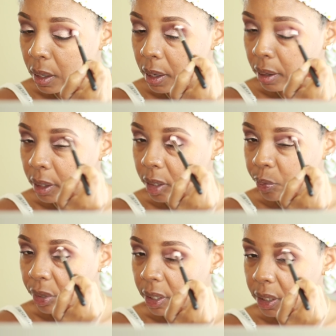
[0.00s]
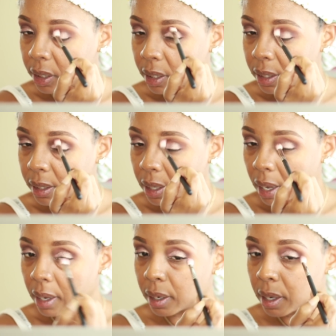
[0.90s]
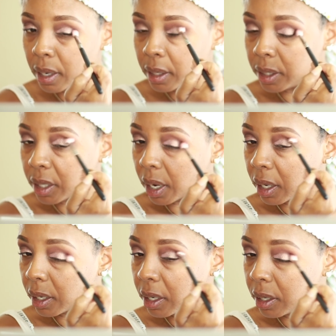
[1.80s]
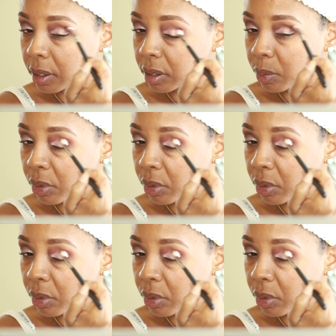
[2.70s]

Now this brush is not Jaclyn Hill's